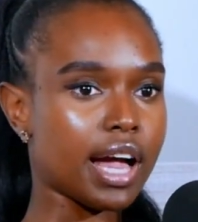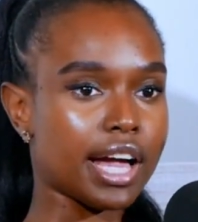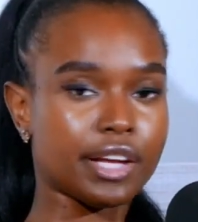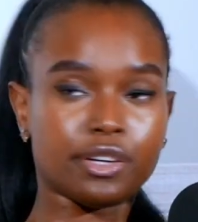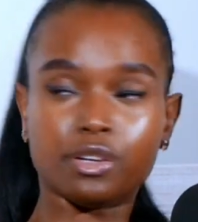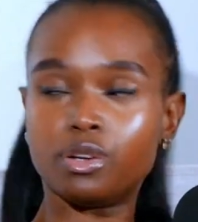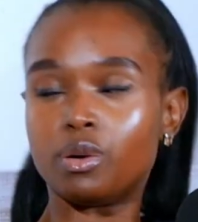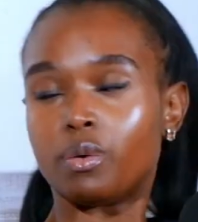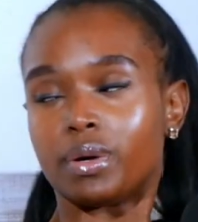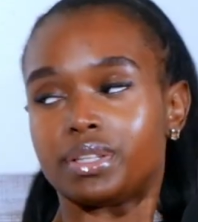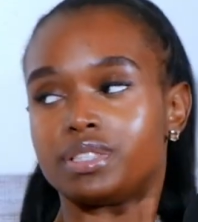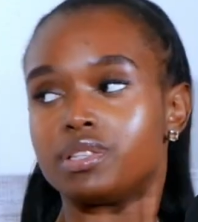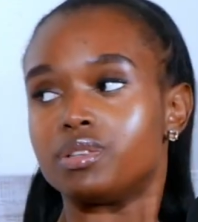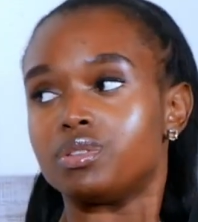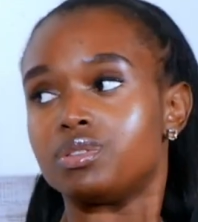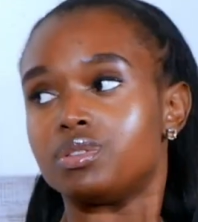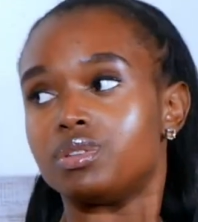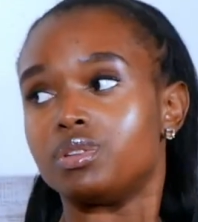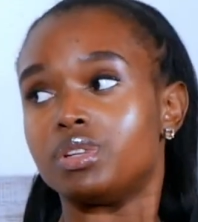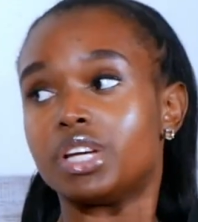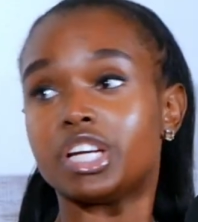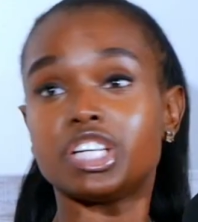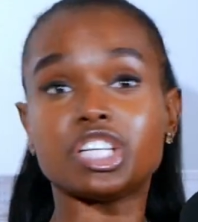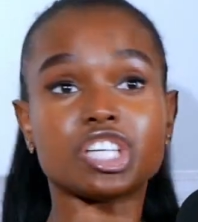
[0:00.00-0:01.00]
i don't know what else
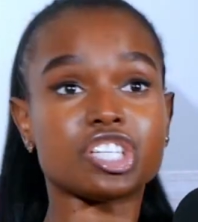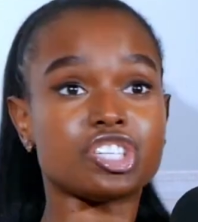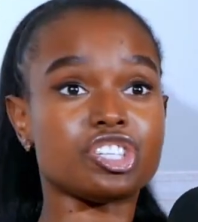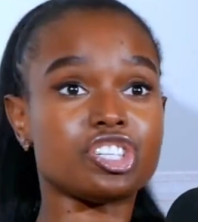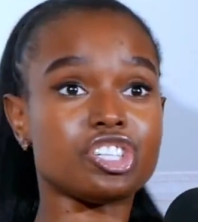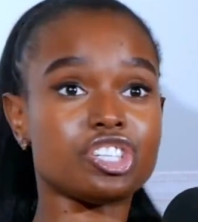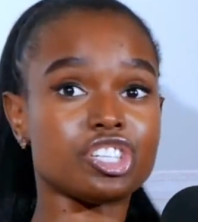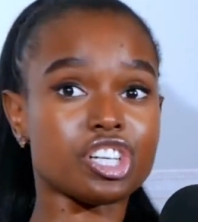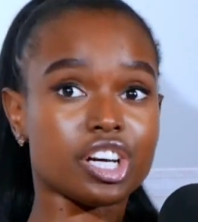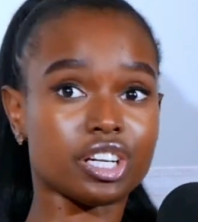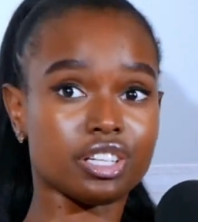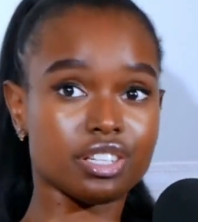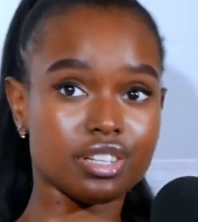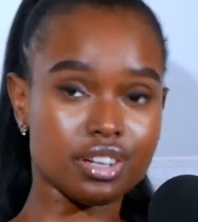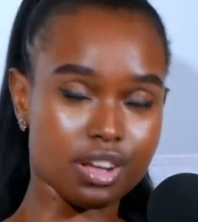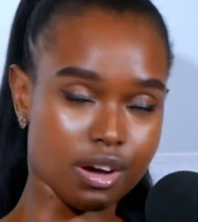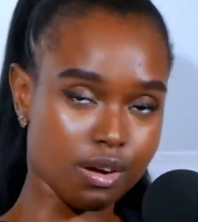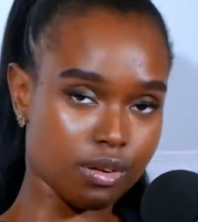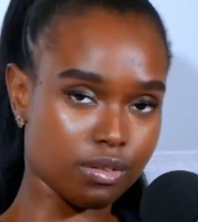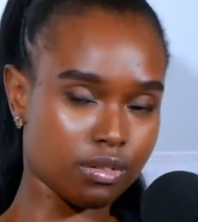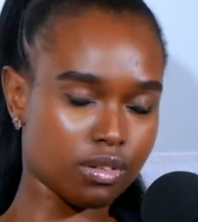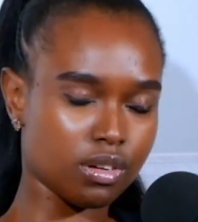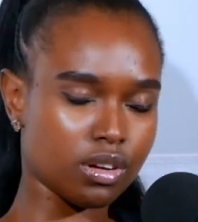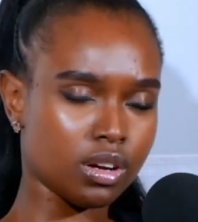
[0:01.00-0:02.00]
to do I just shut
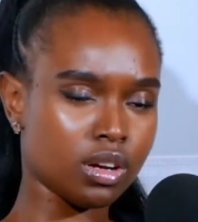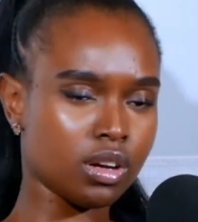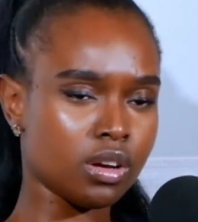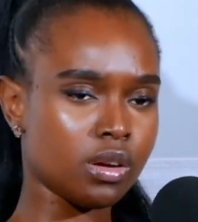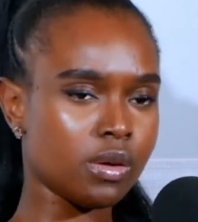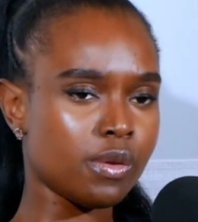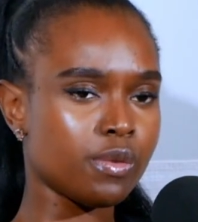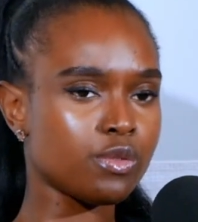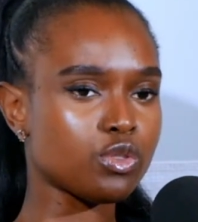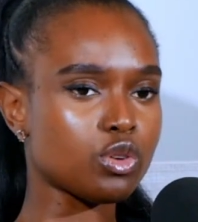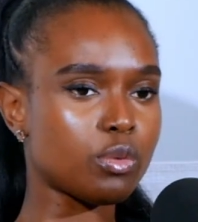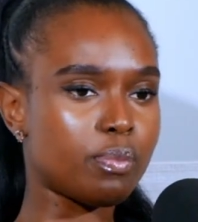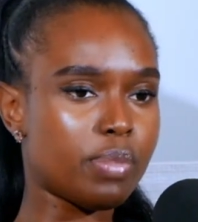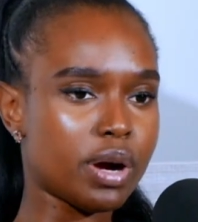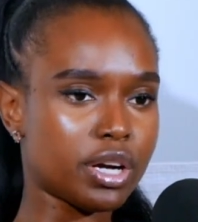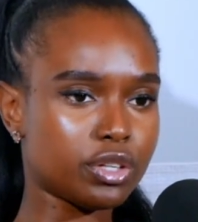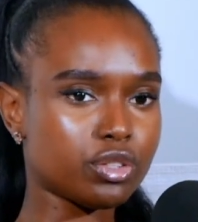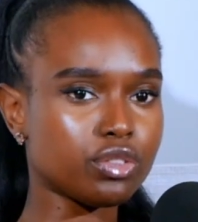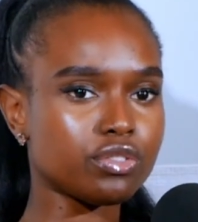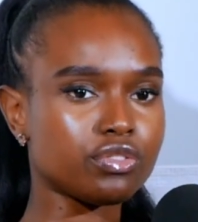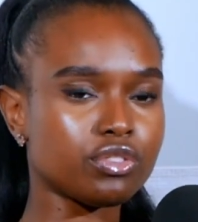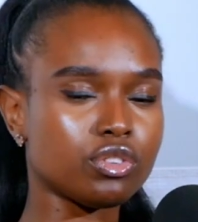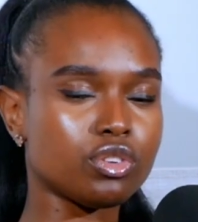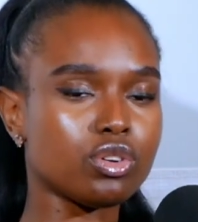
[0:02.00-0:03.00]
down so
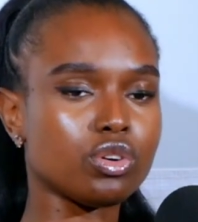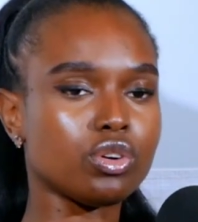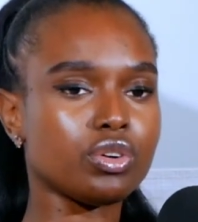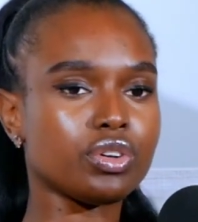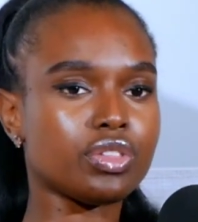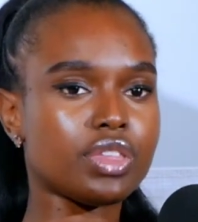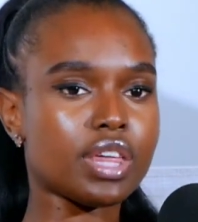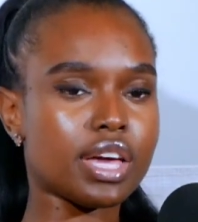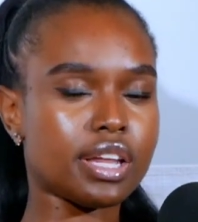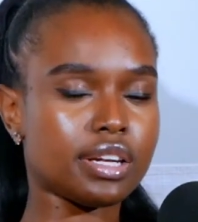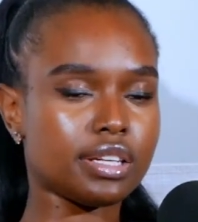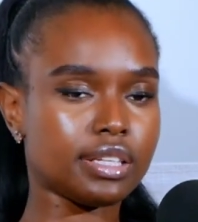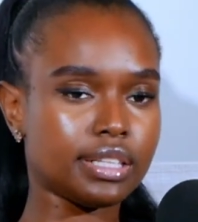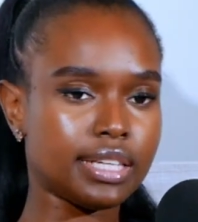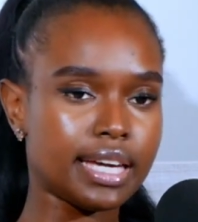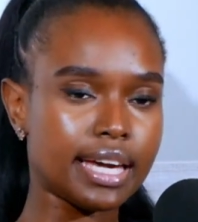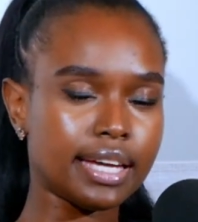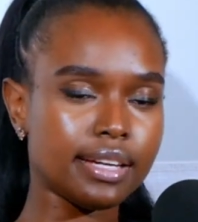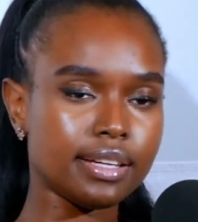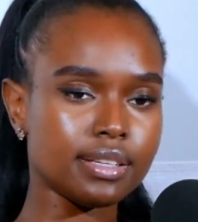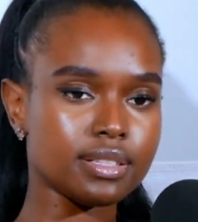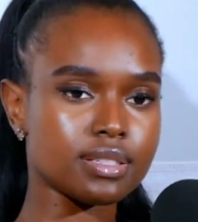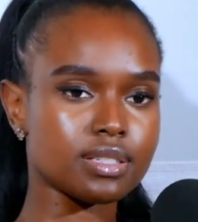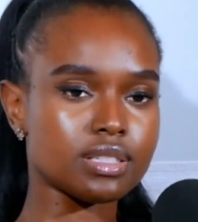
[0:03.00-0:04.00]
part of growth and
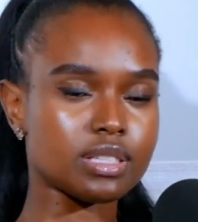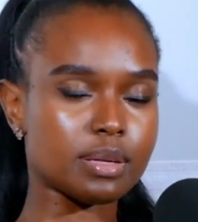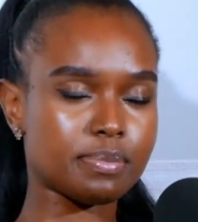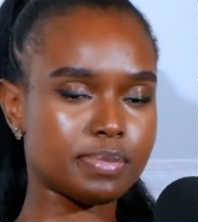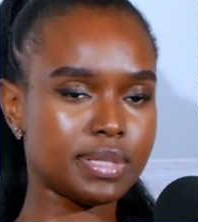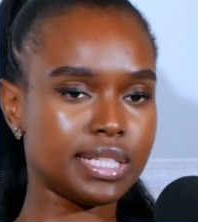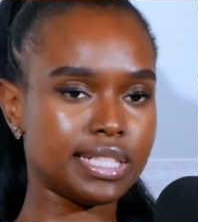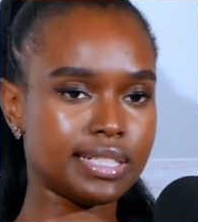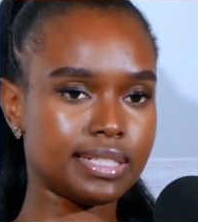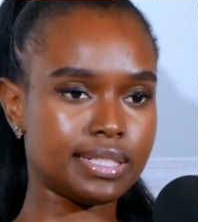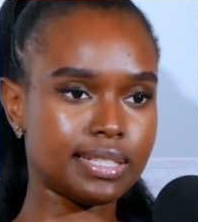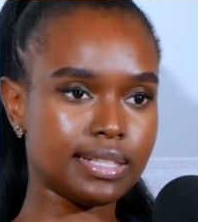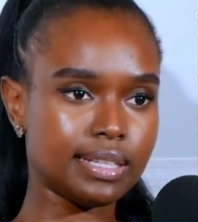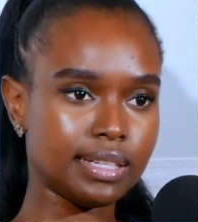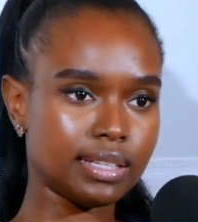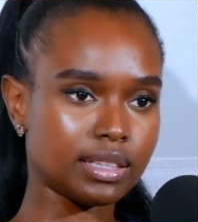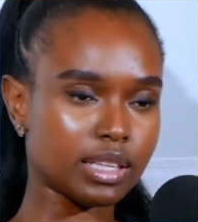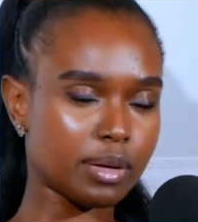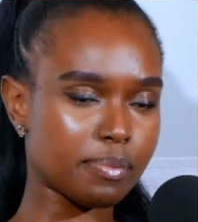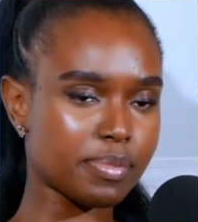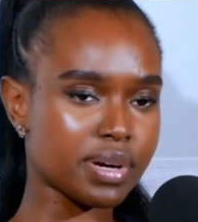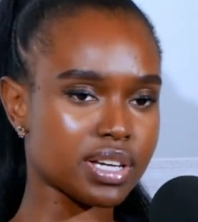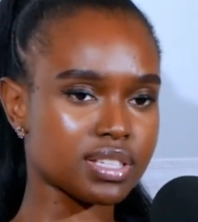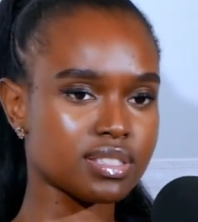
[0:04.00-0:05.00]
gaining stability
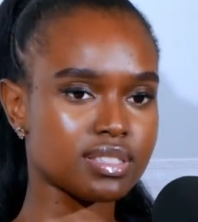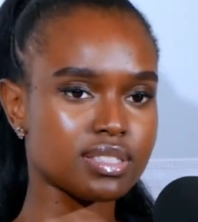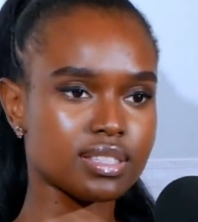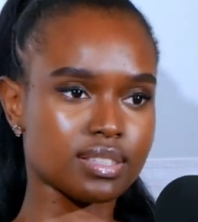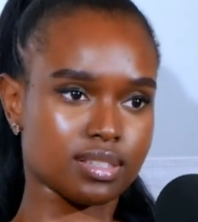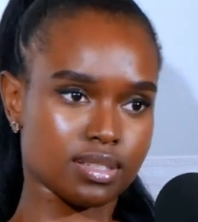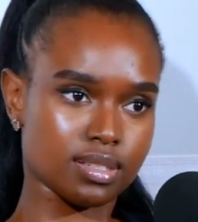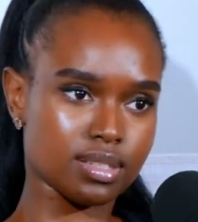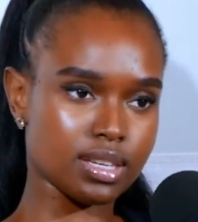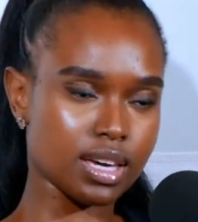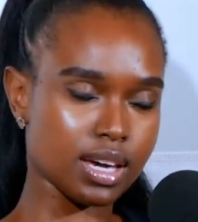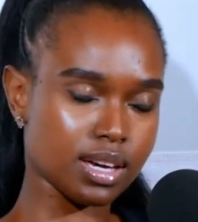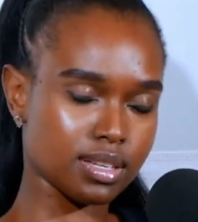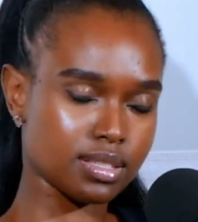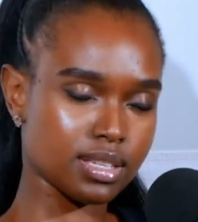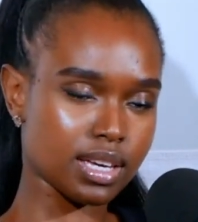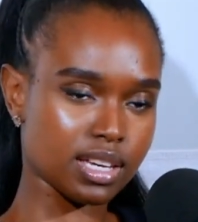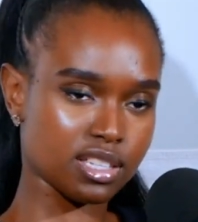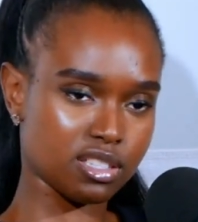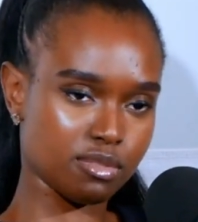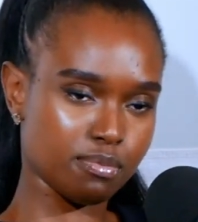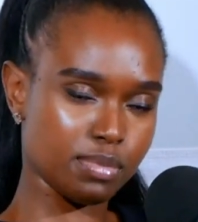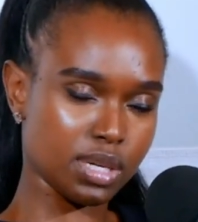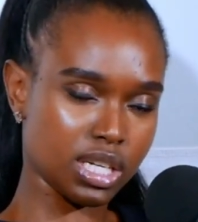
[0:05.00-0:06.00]
in the past six years
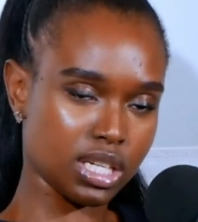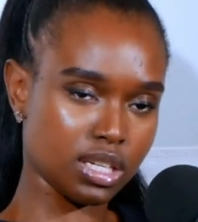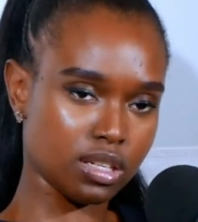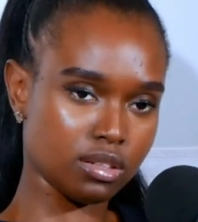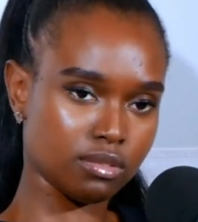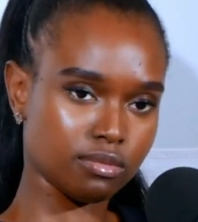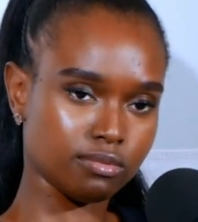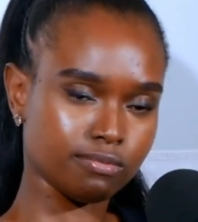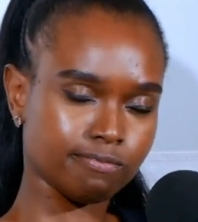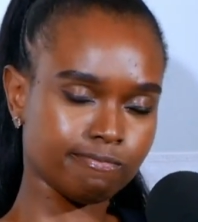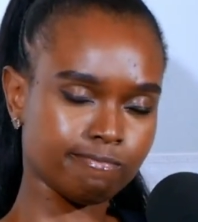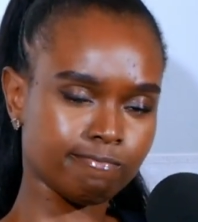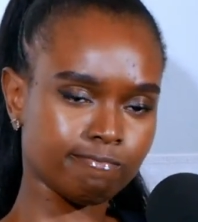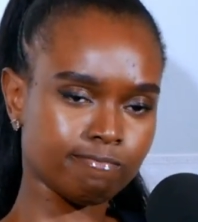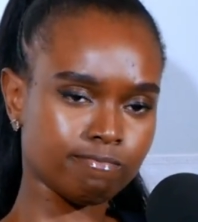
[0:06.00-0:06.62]
has been,